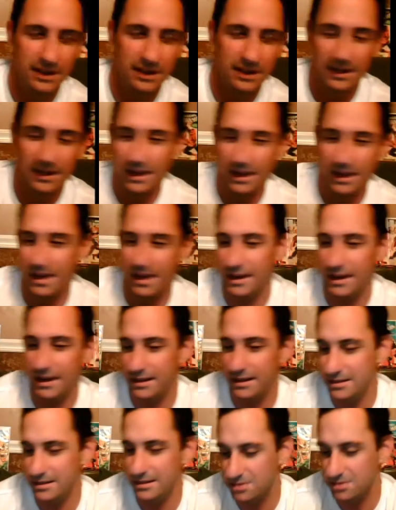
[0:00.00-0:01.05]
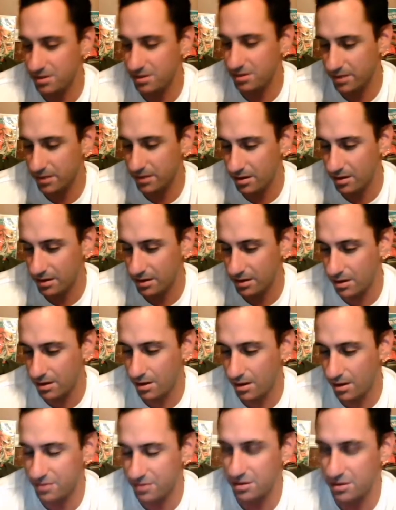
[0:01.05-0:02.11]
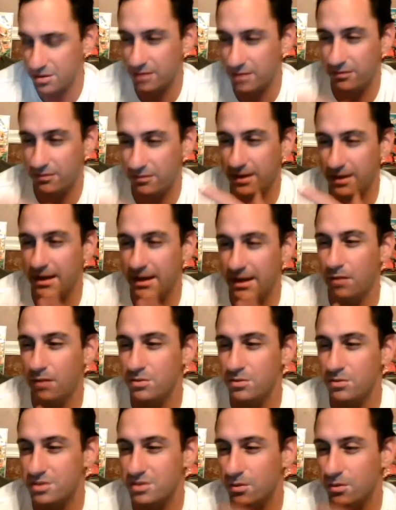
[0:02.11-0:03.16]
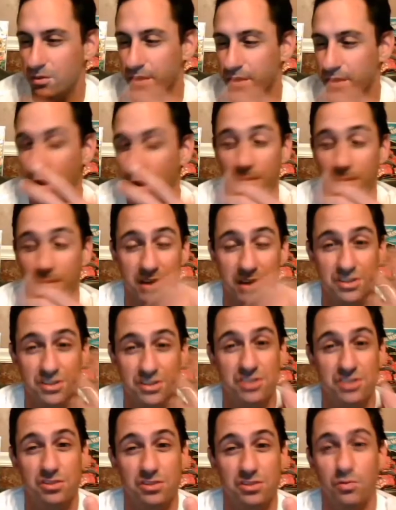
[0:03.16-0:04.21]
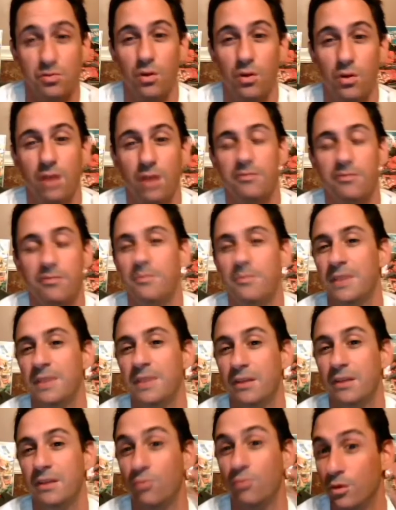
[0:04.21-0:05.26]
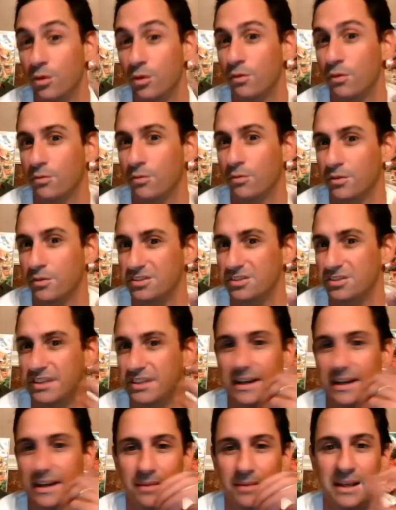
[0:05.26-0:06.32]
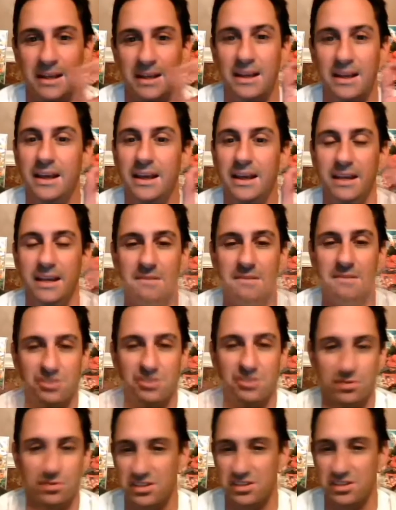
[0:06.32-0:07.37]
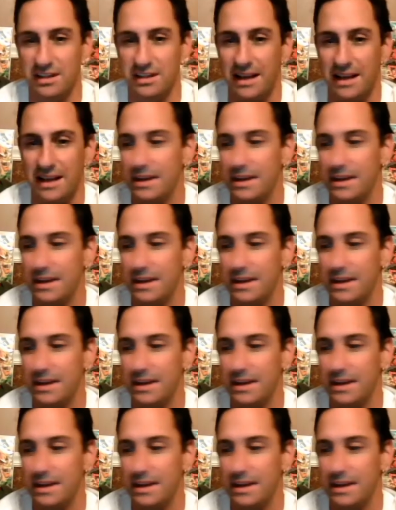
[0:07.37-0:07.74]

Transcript: and he's going on and on trying to find out what's going on because he just woke up from being really, really sick. I mean, he was so sick that he